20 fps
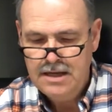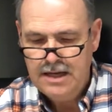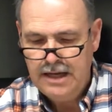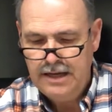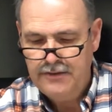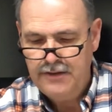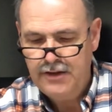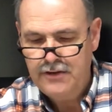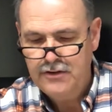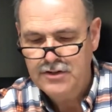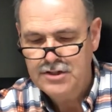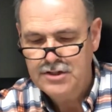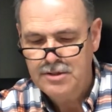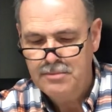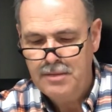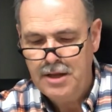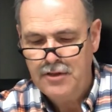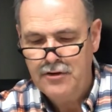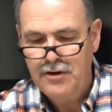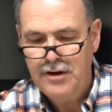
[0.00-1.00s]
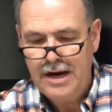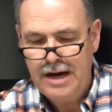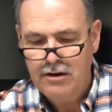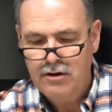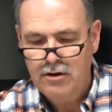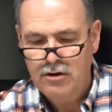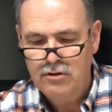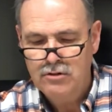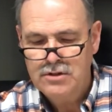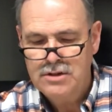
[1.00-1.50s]
And then there's some other
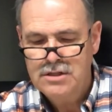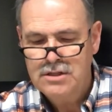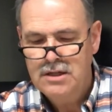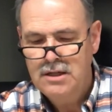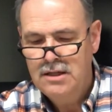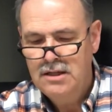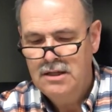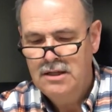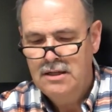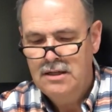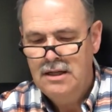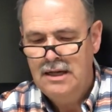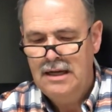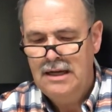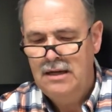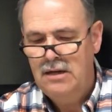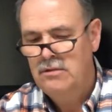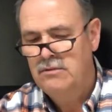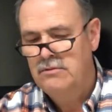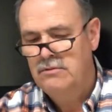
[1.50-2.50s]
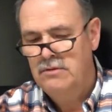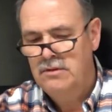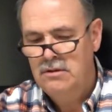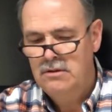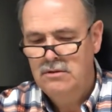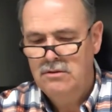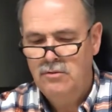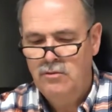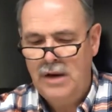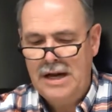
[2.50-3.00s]
arrows.
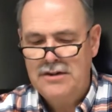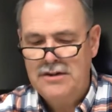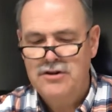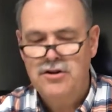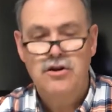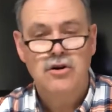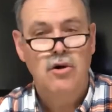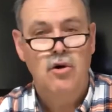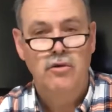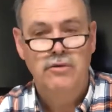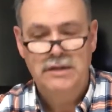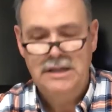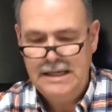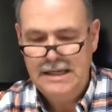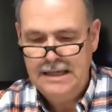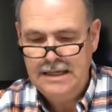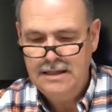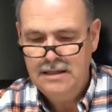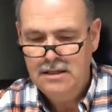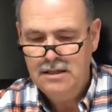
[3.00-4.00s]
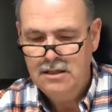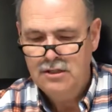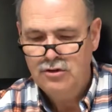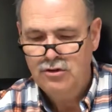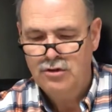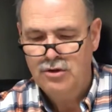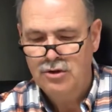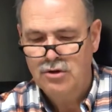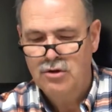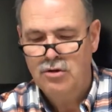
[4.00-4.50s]
Right turn only,
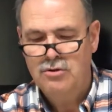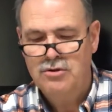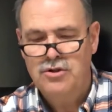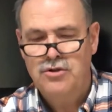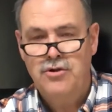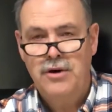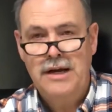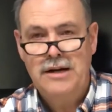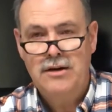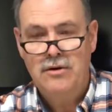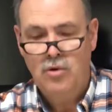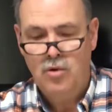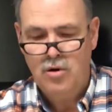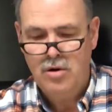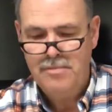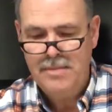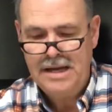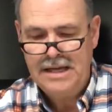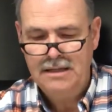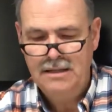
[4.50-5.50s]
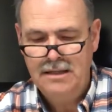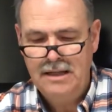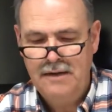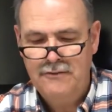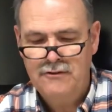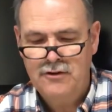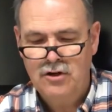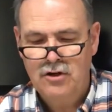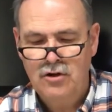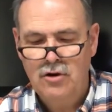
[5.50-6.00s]
you can go straight or make a
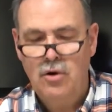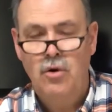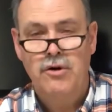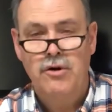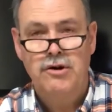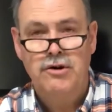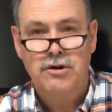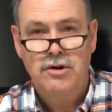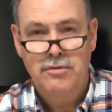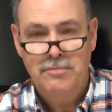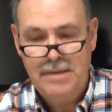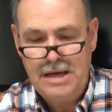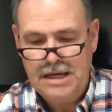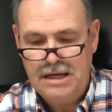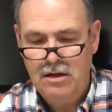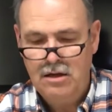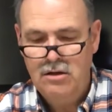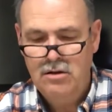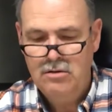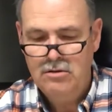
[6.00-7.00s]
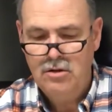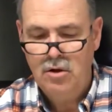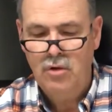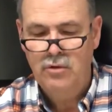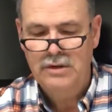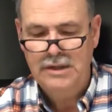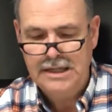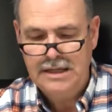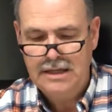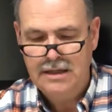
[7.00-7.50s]
left turn, or you can make
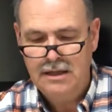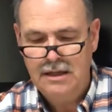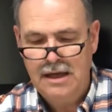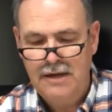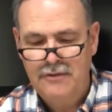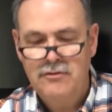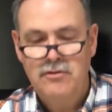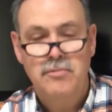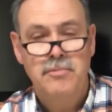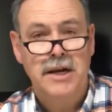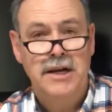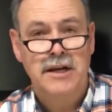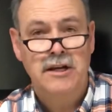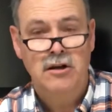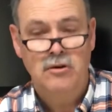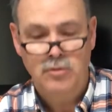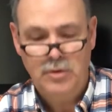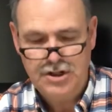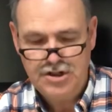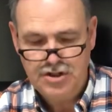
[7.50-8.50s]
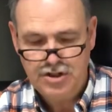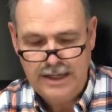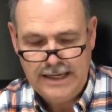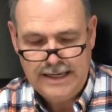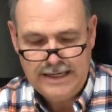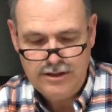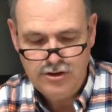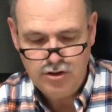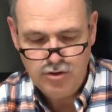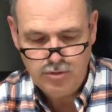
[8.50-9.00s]
only in a left depending on which
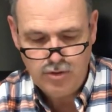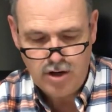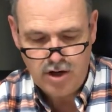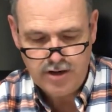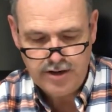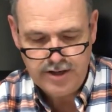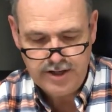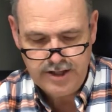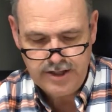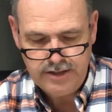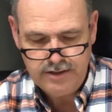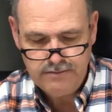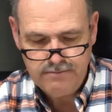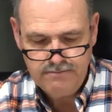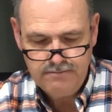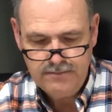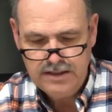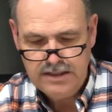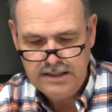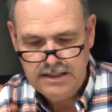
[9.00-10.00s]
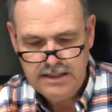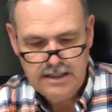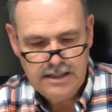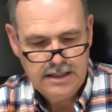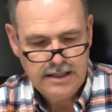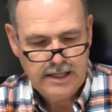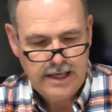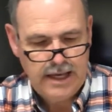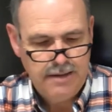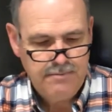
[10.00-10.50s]
lane you are
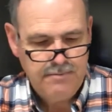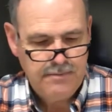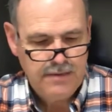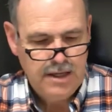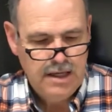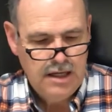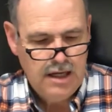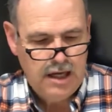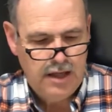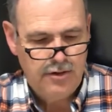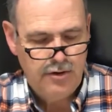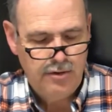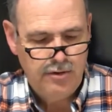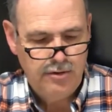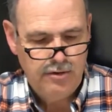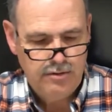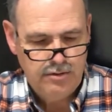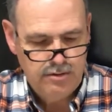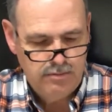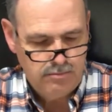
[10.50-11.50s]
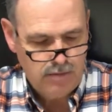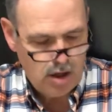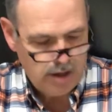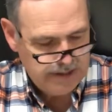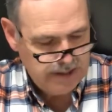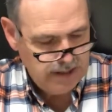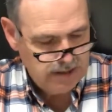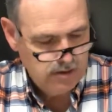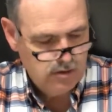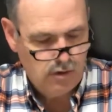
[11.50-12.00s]
in. Okay? Other
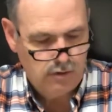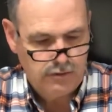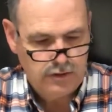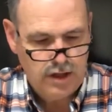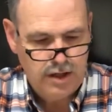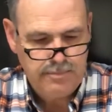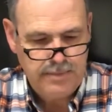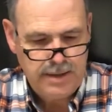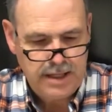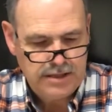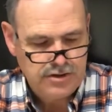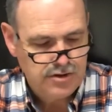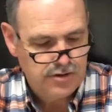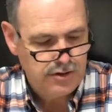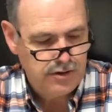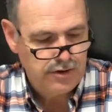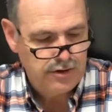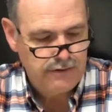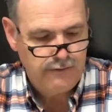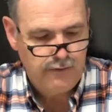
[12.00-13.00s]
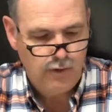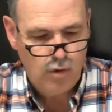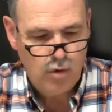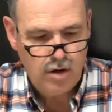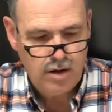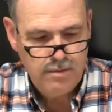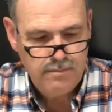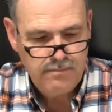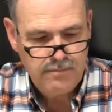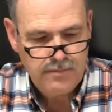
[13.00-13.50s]
markings over on page 34.